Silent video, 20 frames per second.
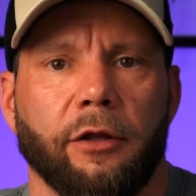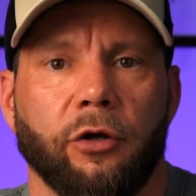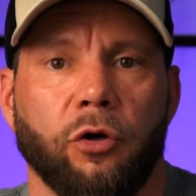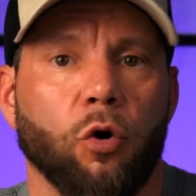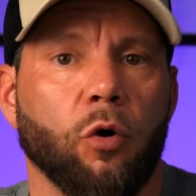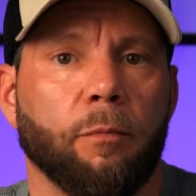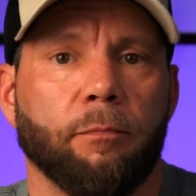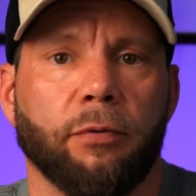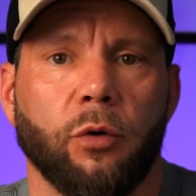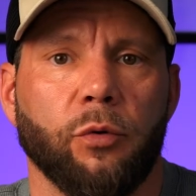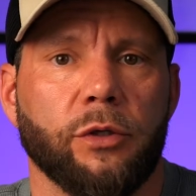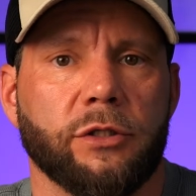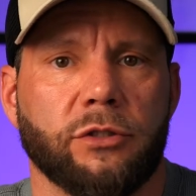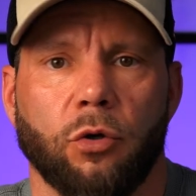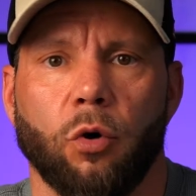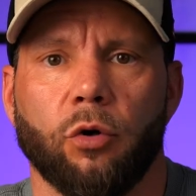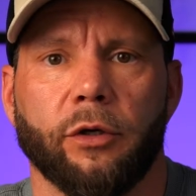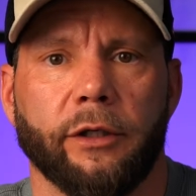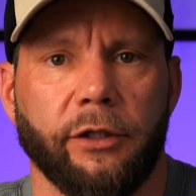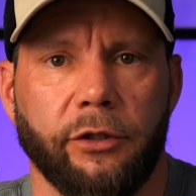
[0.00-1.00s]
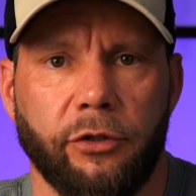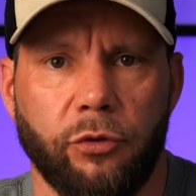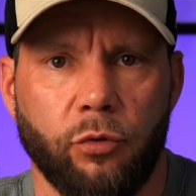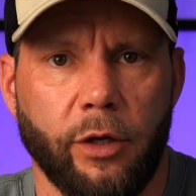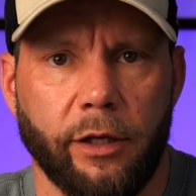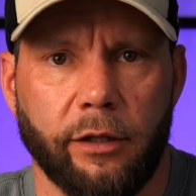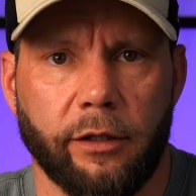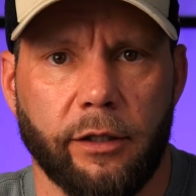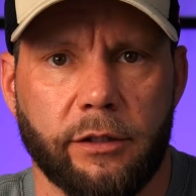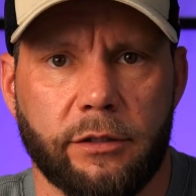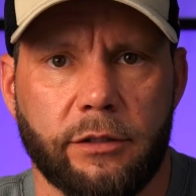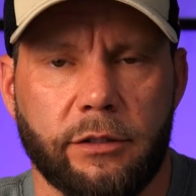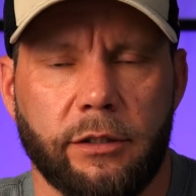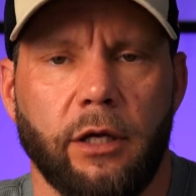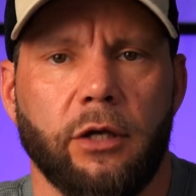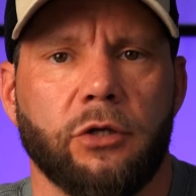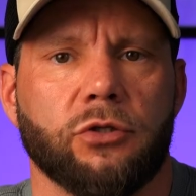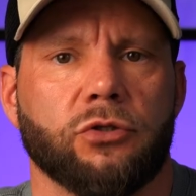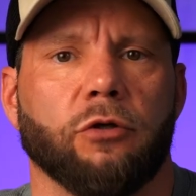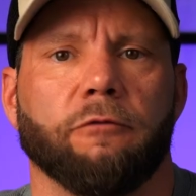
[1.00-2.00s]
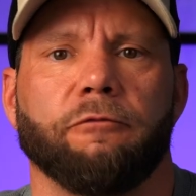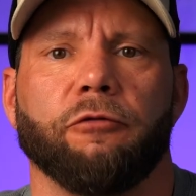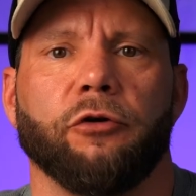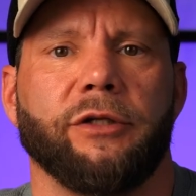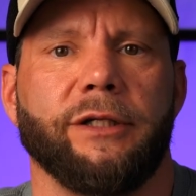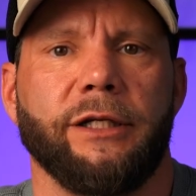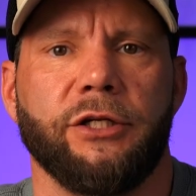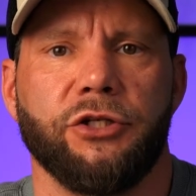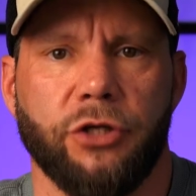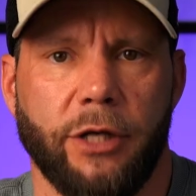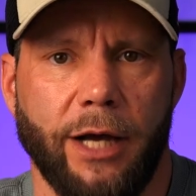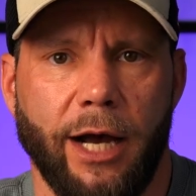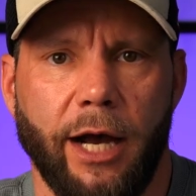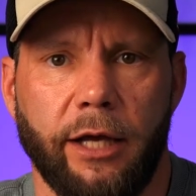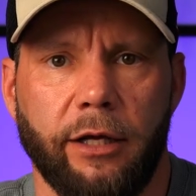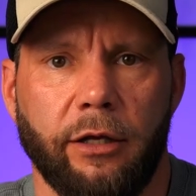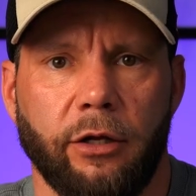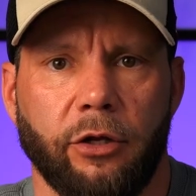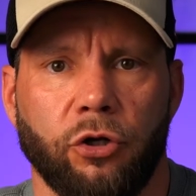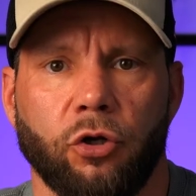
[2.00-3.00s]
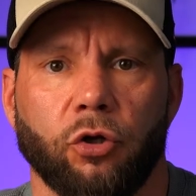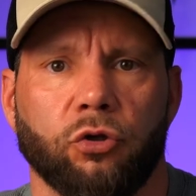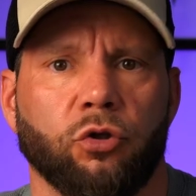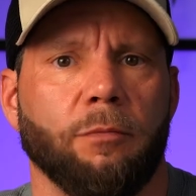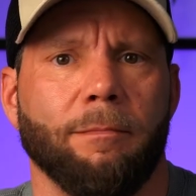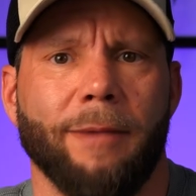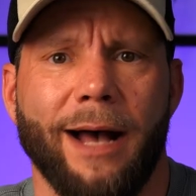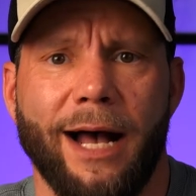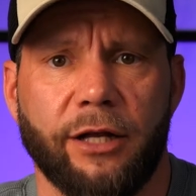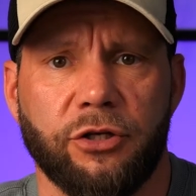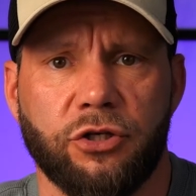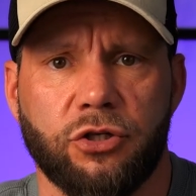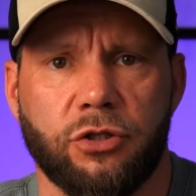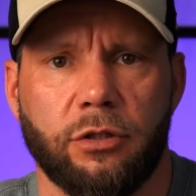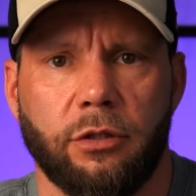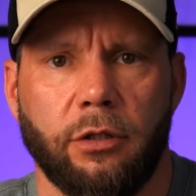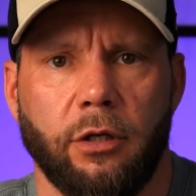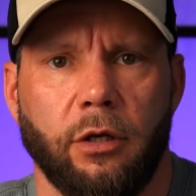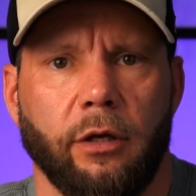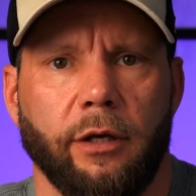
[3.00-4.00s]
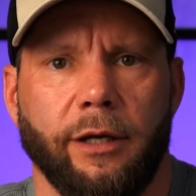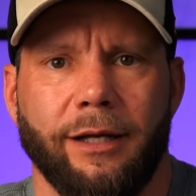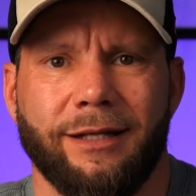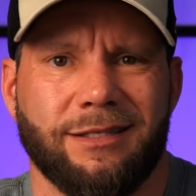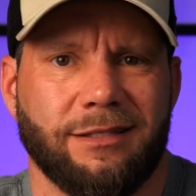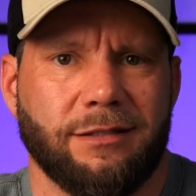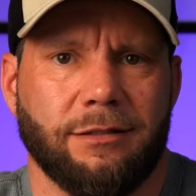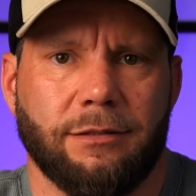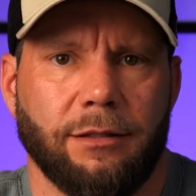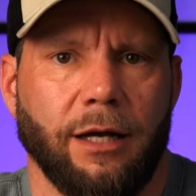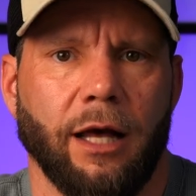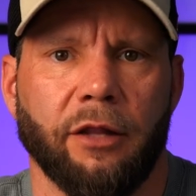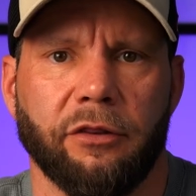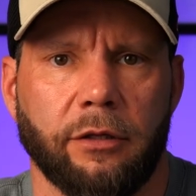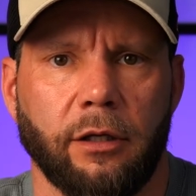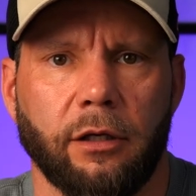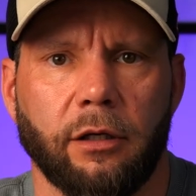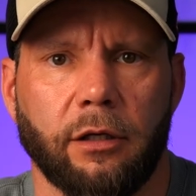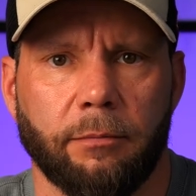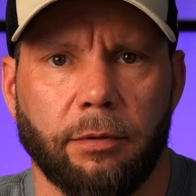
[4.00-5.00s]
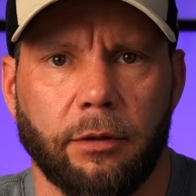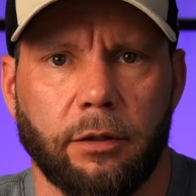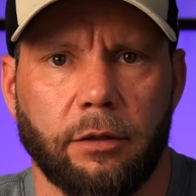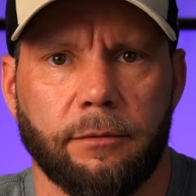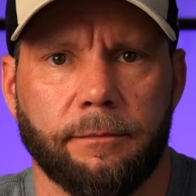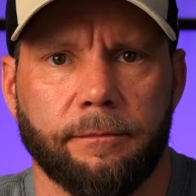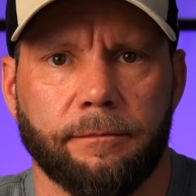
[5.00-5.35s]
GoPro is already doing this, so for DJI not to match, it's unthinkable.